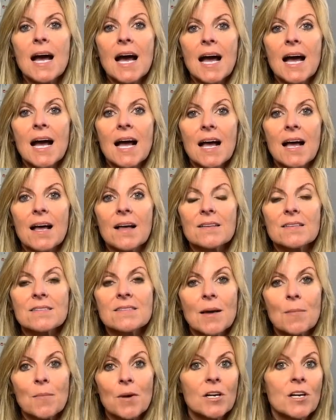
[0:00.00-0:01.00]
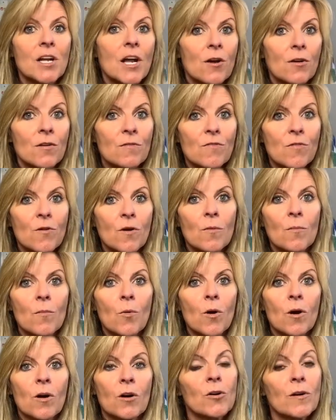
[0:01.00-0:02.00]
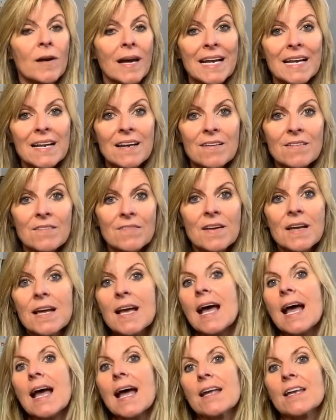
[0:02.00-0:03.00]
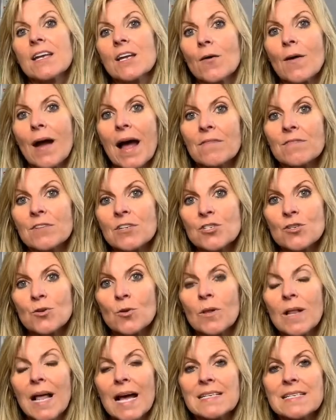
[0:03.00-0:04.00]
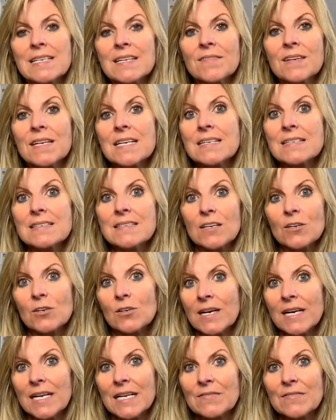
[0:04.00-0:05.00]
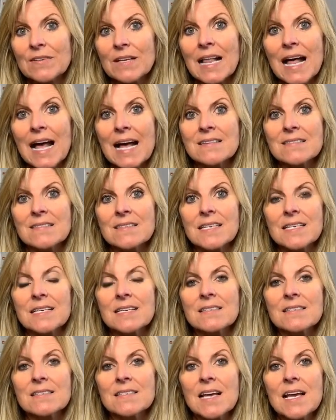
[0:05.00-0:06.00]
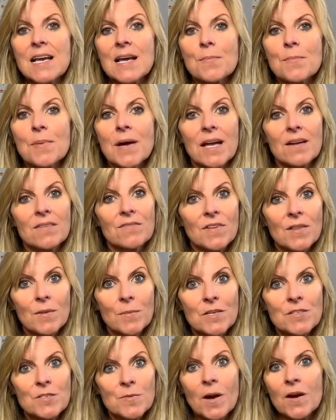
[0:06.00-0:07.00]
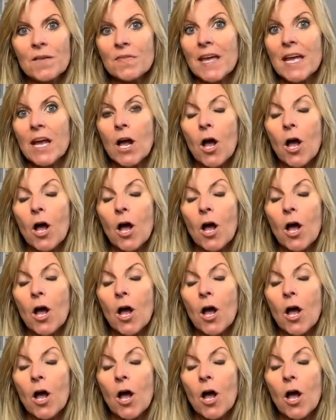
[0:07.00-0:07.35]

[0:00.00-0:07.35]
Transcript: Uh, some are known for more creative, you know, after school activities and creative classes. but for the most part, they